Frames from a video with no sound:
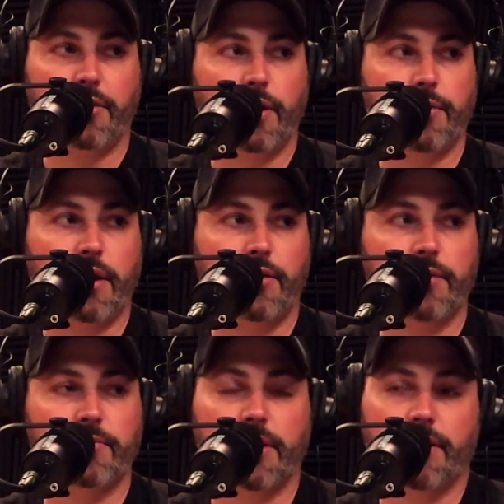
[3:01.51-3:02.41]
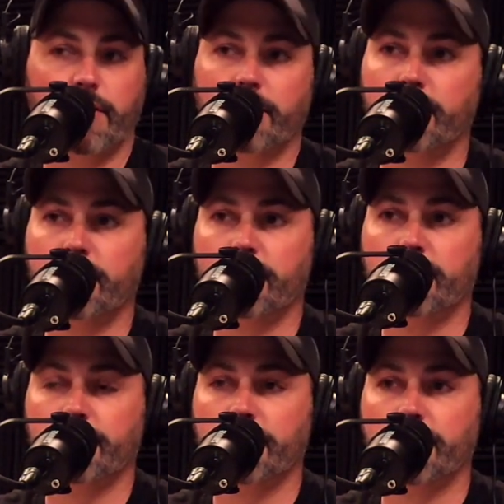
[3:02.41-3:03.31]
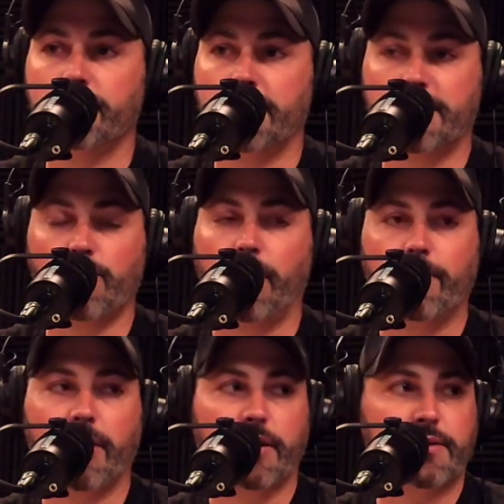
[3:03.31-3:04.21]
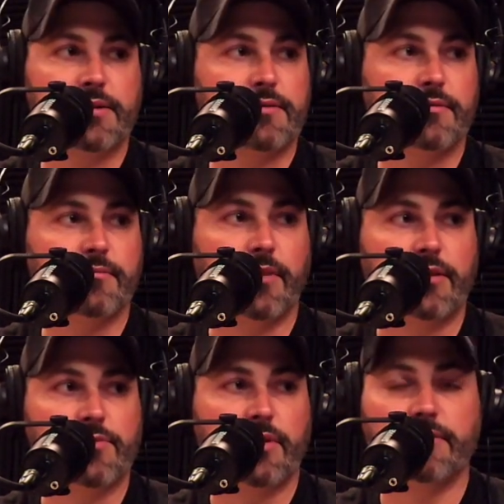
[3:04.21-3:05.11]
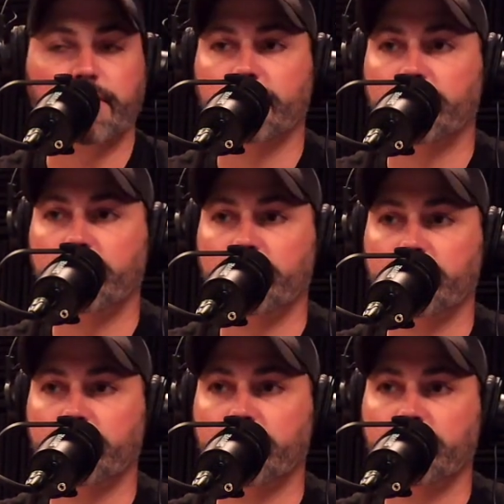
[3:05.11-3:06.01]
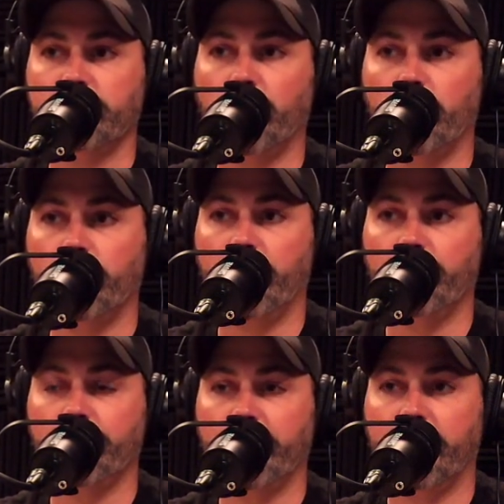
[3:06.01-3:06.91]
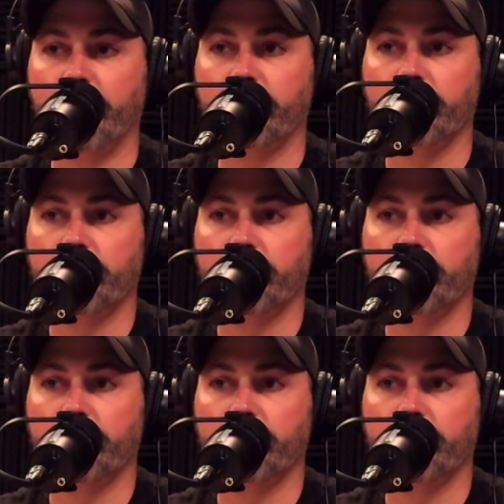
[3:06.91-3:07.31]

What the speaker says: away without it, but it's $20. Might as well go above and beyond.